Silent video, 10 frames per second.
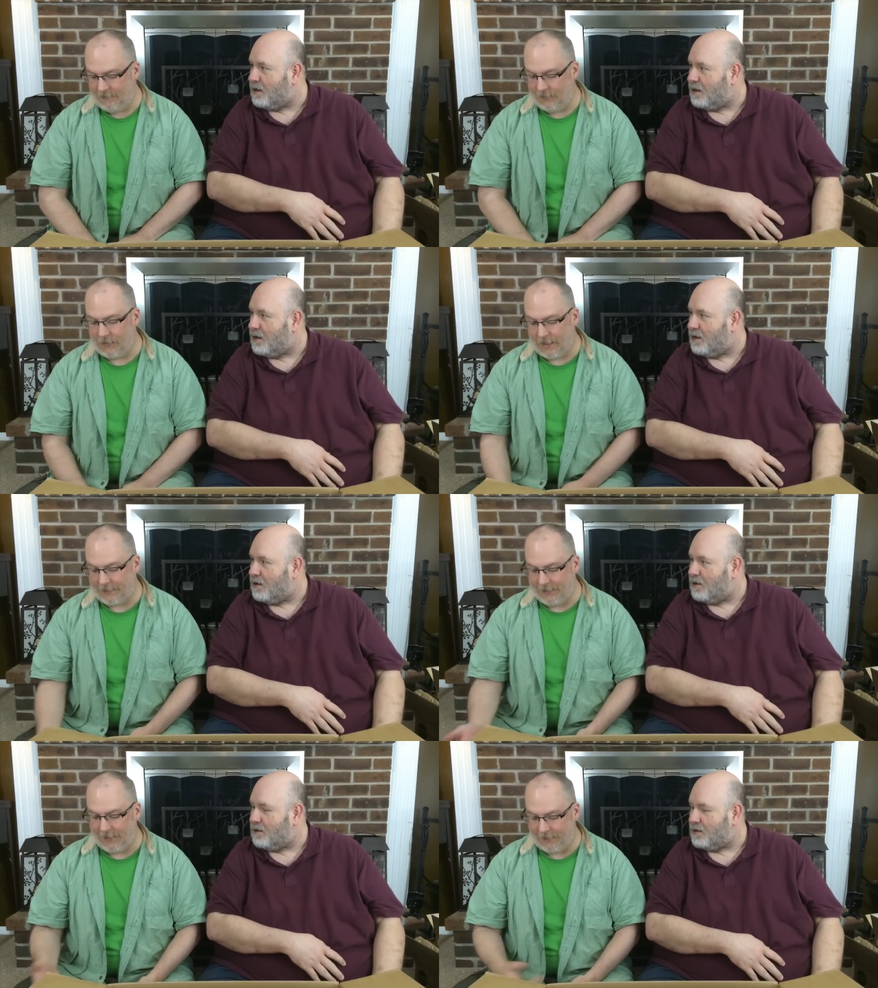Speaker 1: So
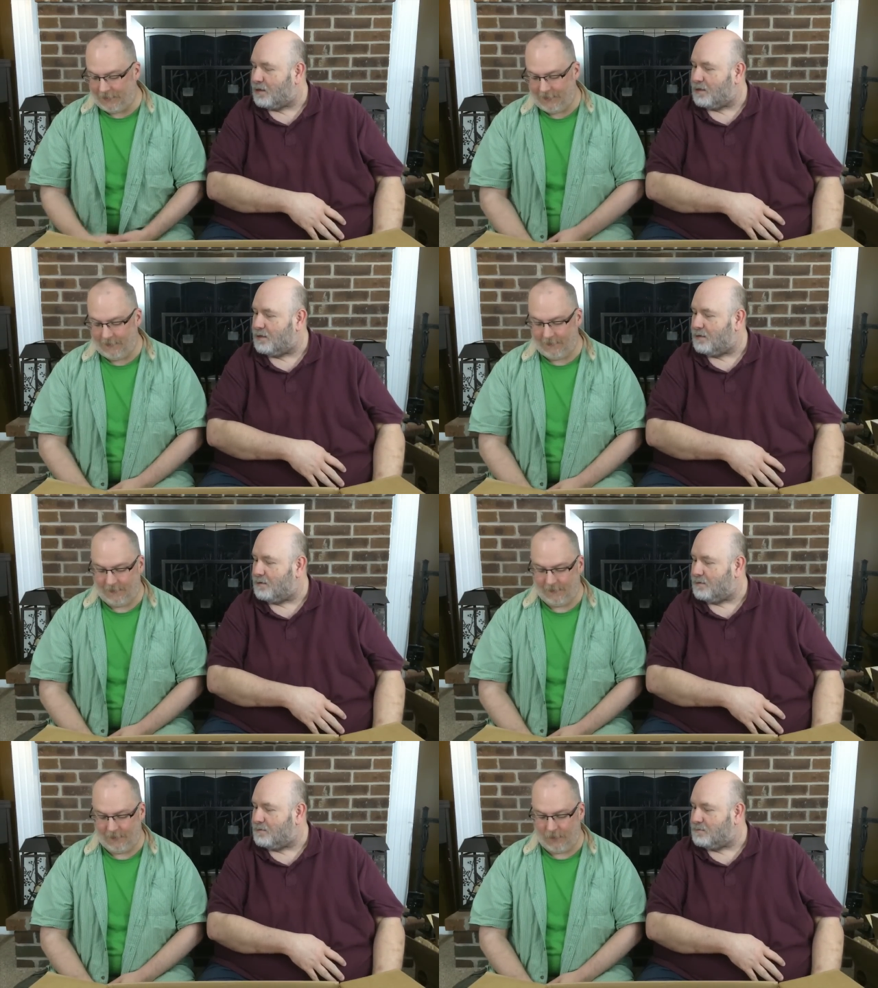that's six.
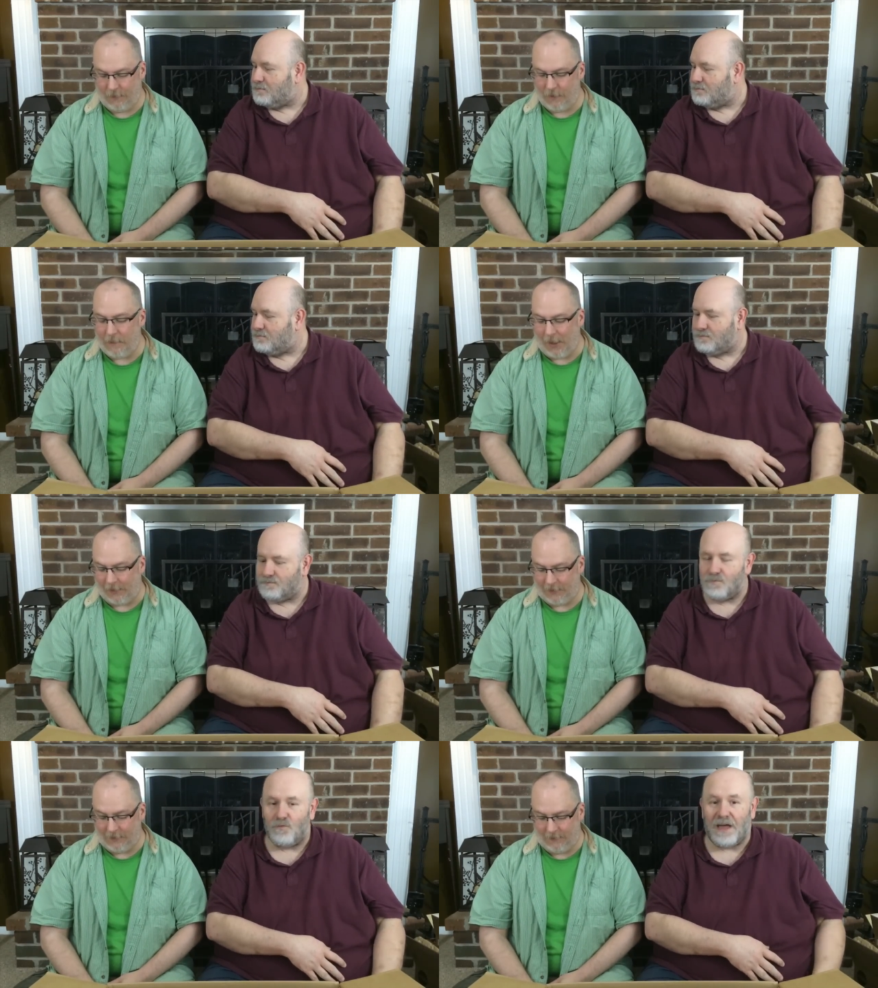So thirty
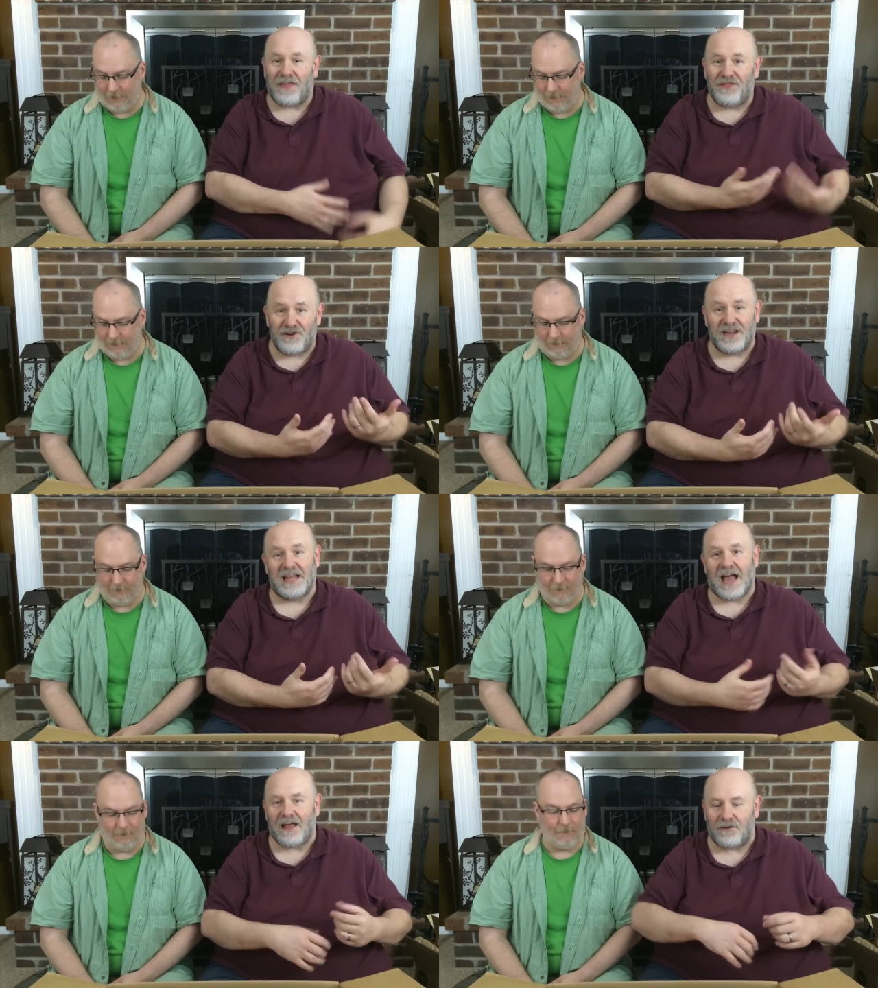bucks. We got thirty
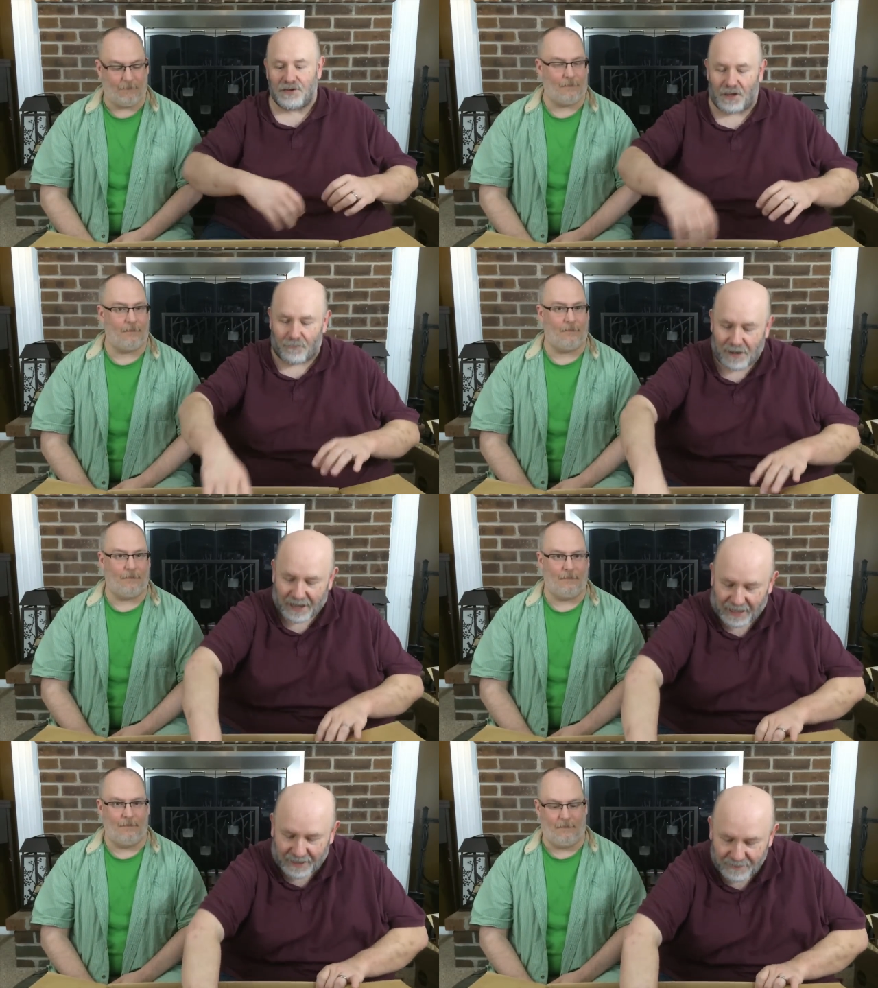dollars
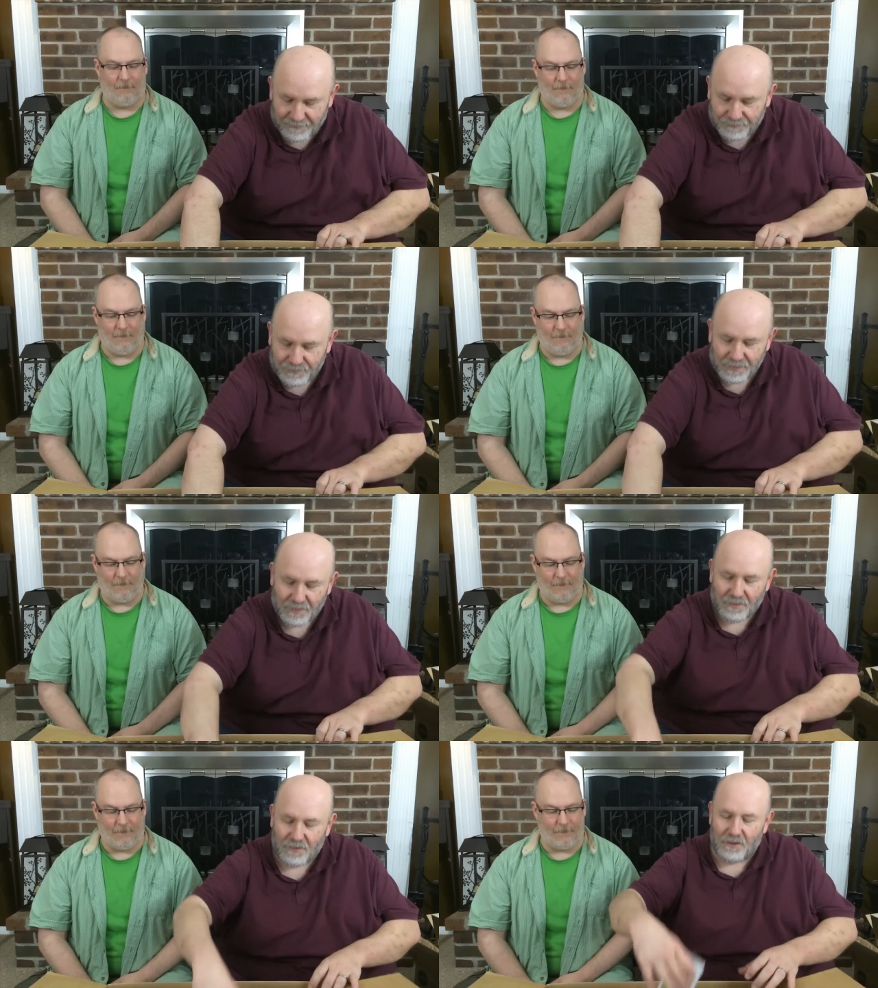already.
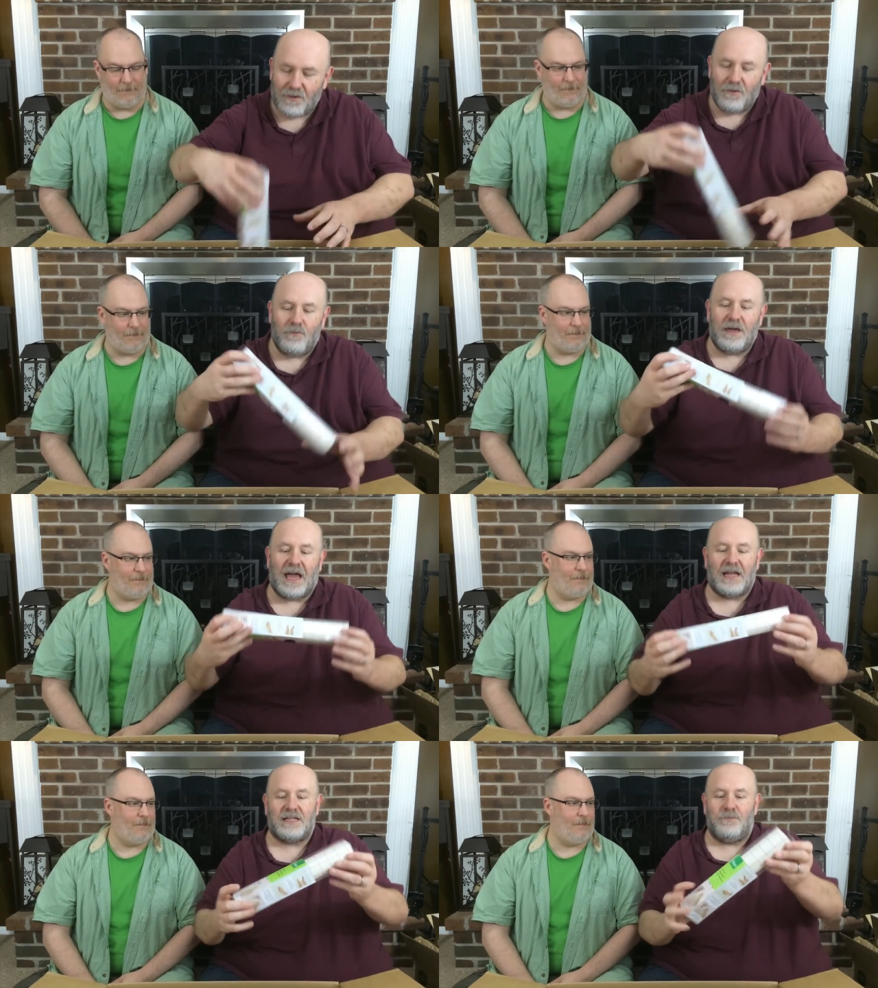We
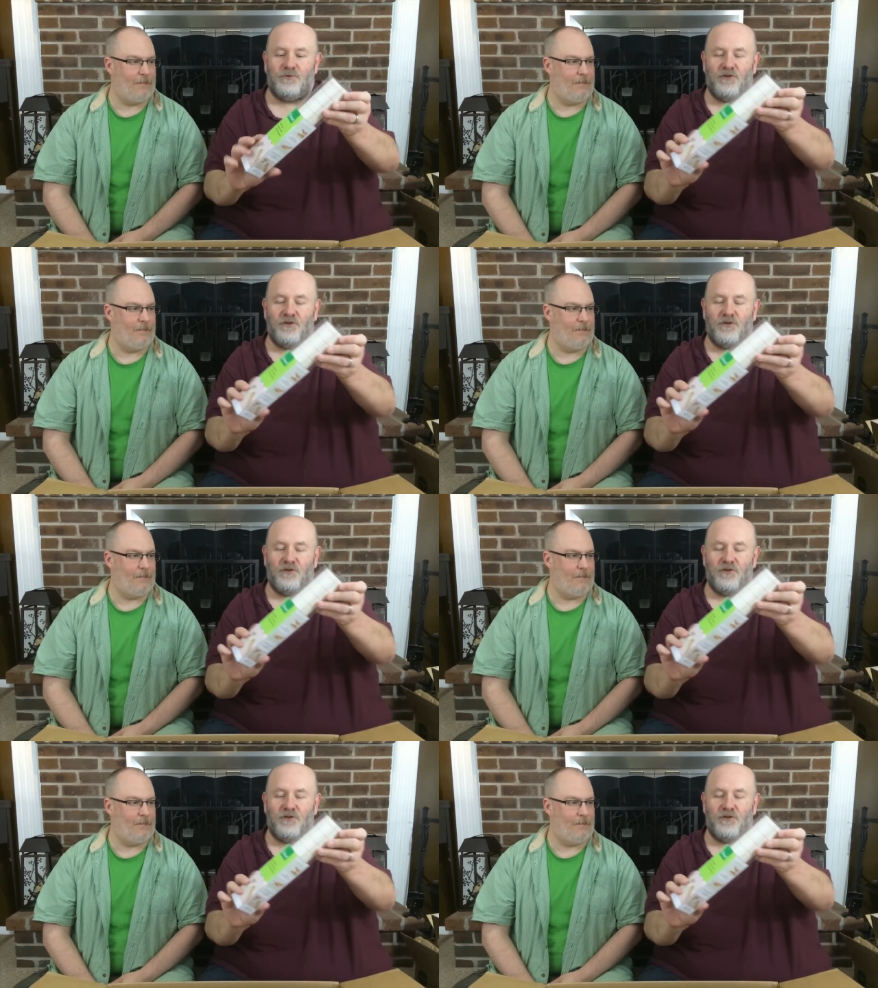got some